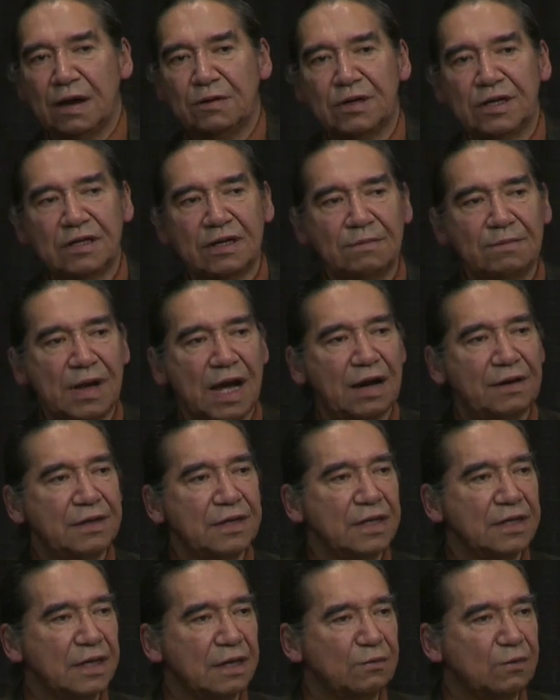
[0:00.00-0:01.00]
I were to
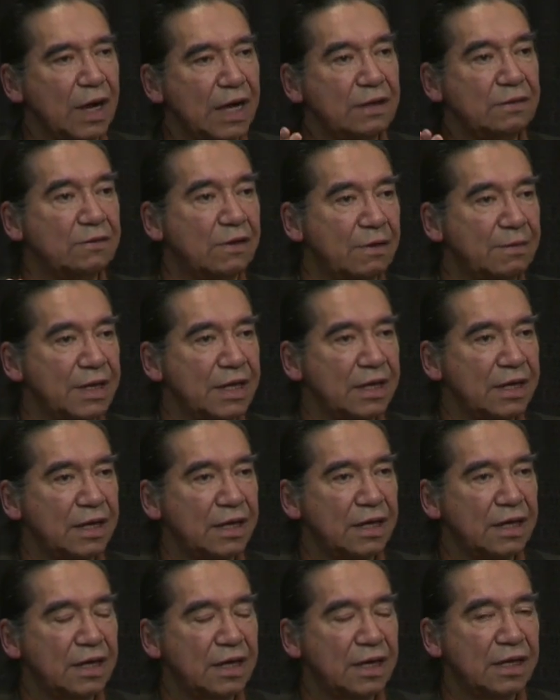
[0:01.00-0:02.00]
marry a white woman,
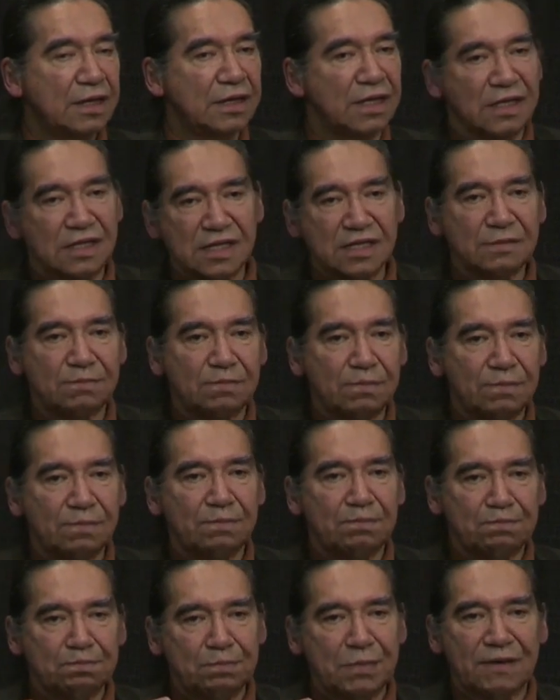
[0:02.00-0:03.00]
this is
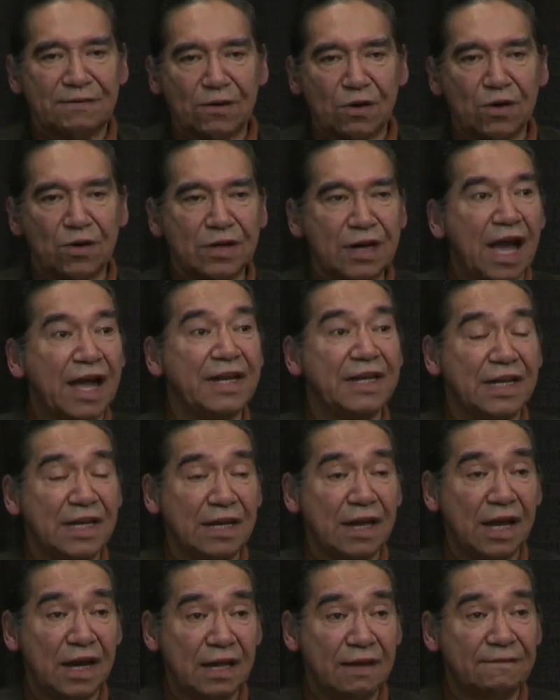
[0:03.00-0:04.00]
before
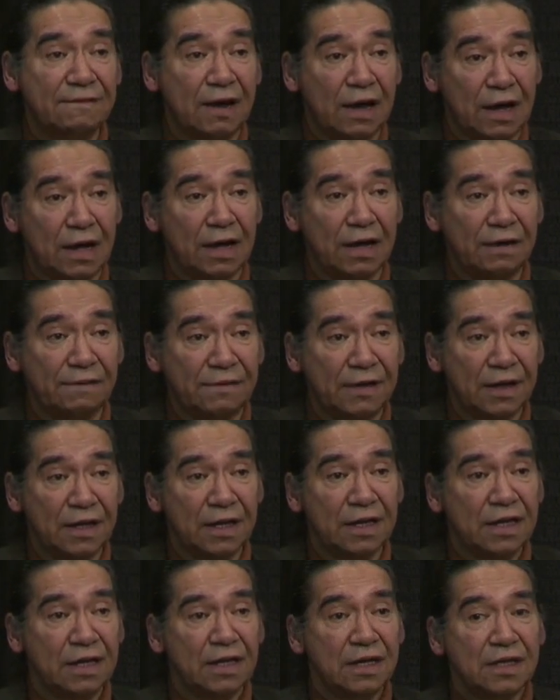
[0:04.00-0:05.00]
1985,
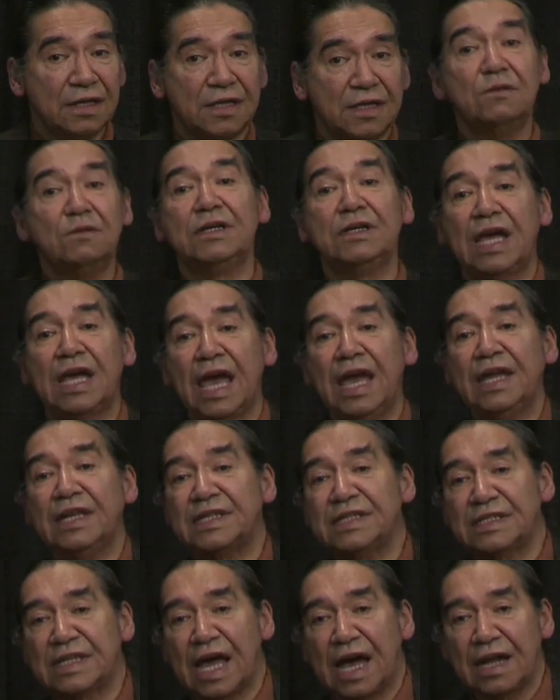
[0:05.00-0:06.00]
she would
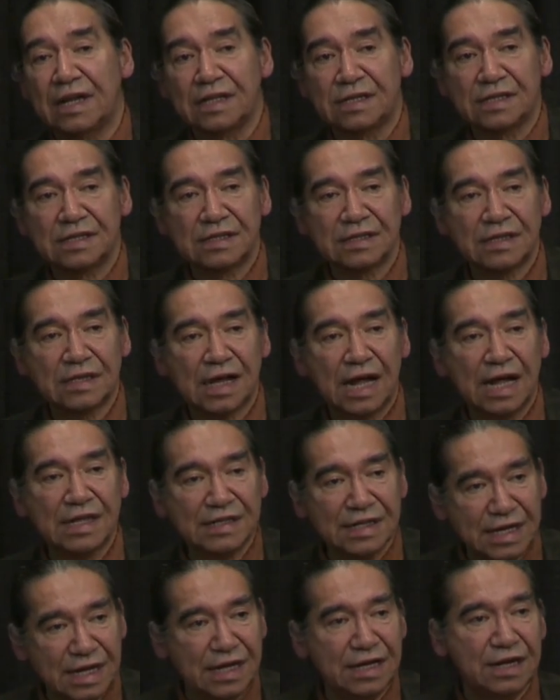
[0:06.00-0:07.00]
status
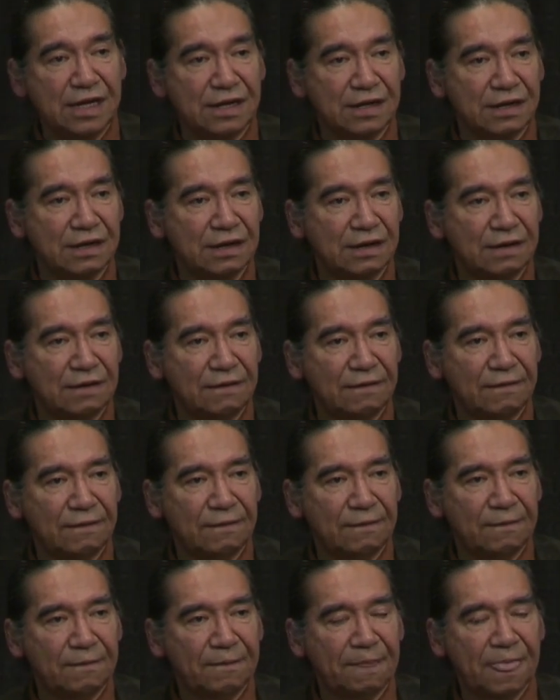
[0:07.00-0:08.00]
as an Indian.
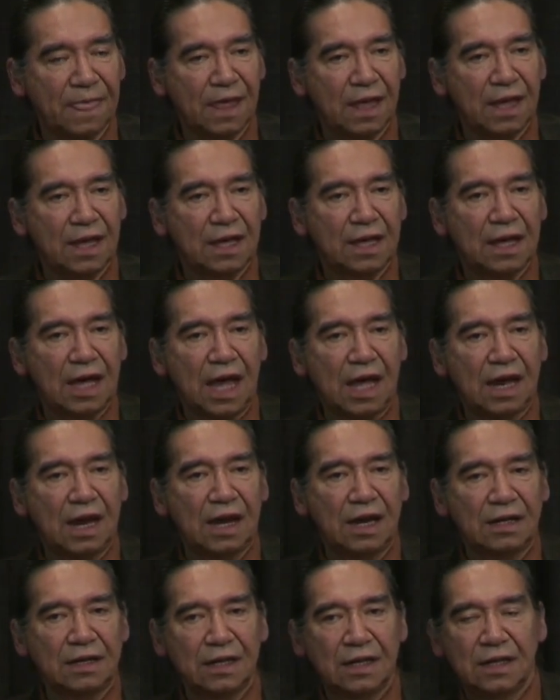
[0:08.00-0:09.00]

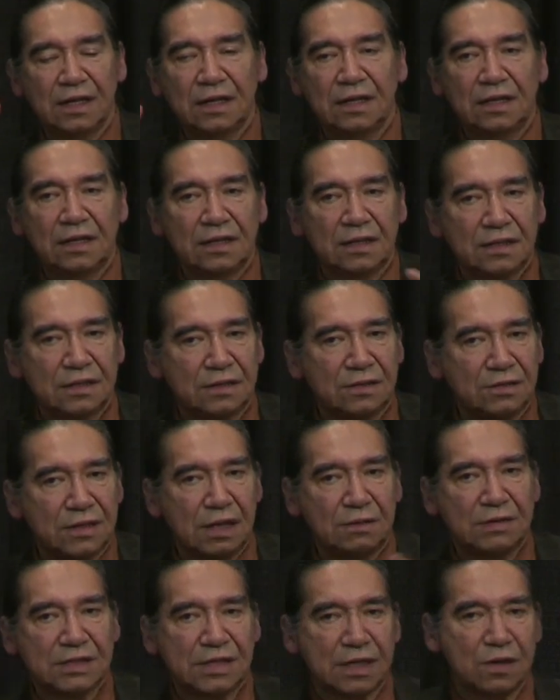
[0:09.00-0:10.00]
And so
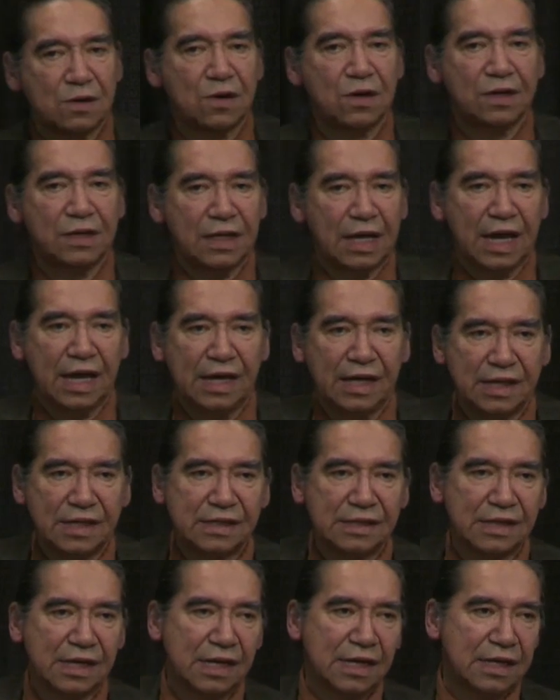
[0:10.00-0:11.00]
there was a court
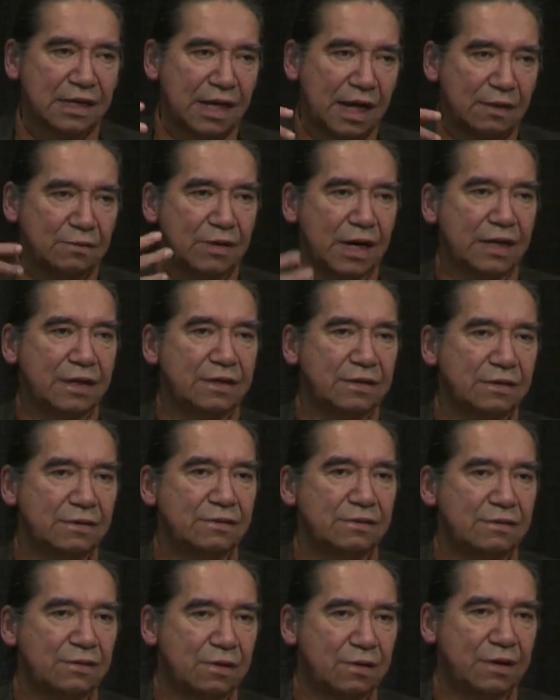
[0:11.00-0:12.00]
case uh, that went
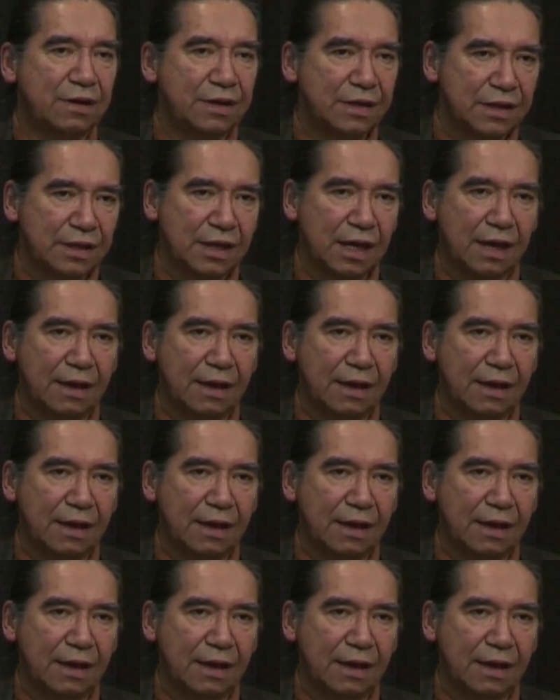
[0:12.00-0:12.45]
to court.